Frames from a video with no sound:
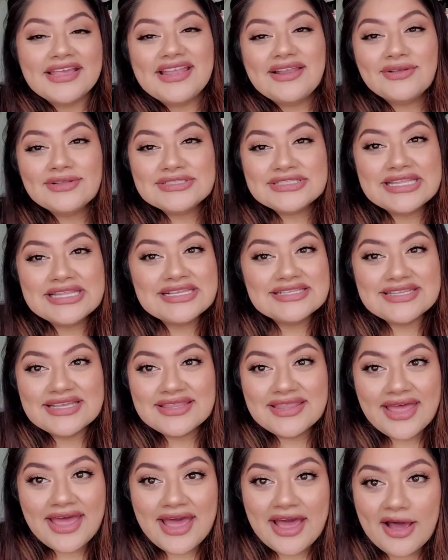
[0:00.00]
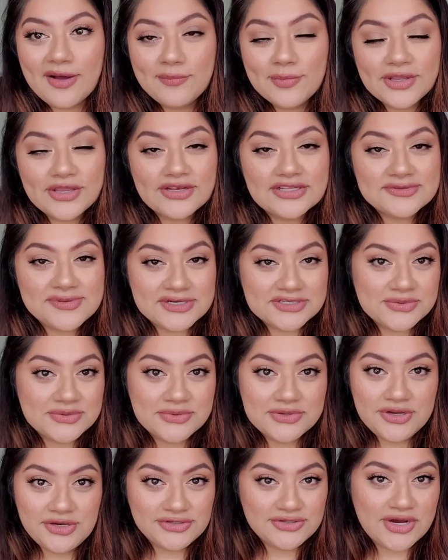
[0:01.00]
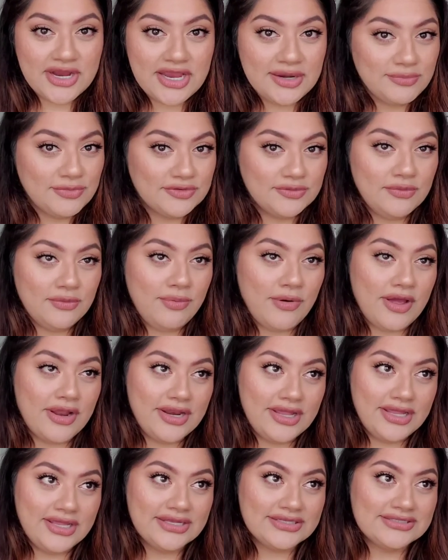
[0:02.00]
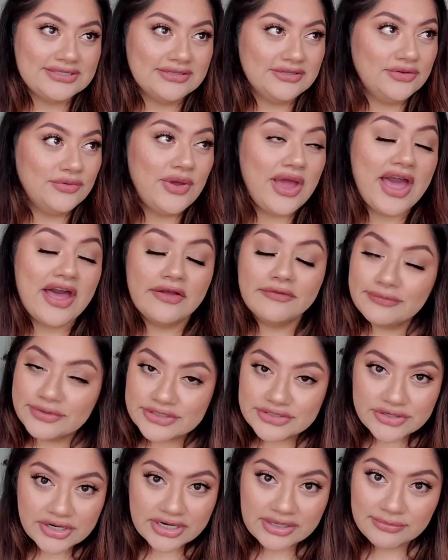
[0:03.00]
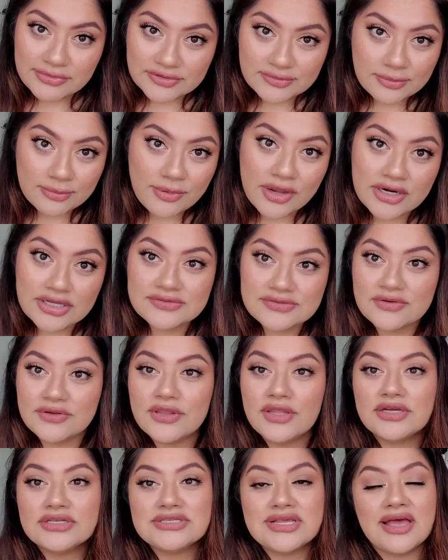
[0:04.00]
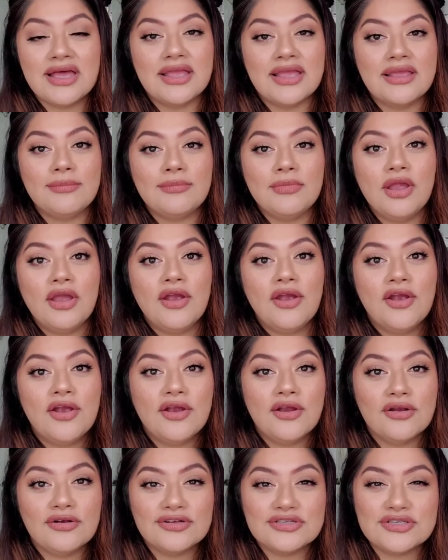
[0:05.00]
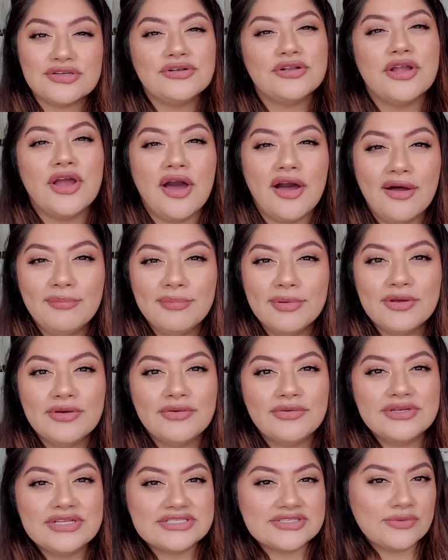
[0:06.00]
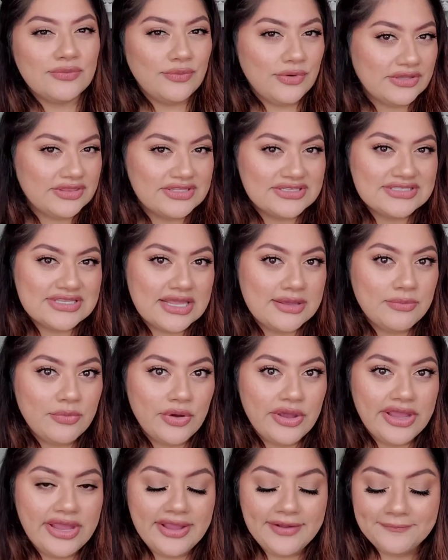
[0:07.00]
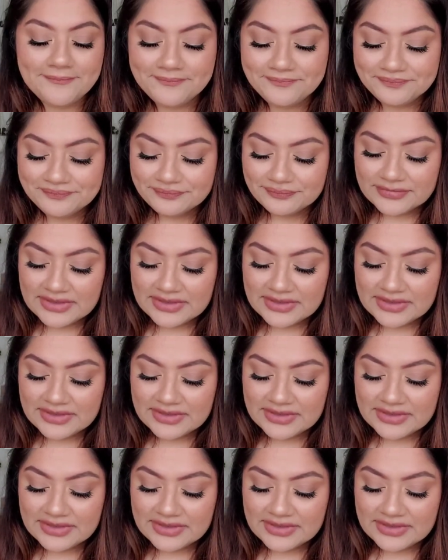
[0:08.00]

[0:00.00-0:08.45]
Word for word: you know, things like that happen, especially when you're trying multiple products and you have been trying multiple products for a long time or a certain combo doesn't work the same way.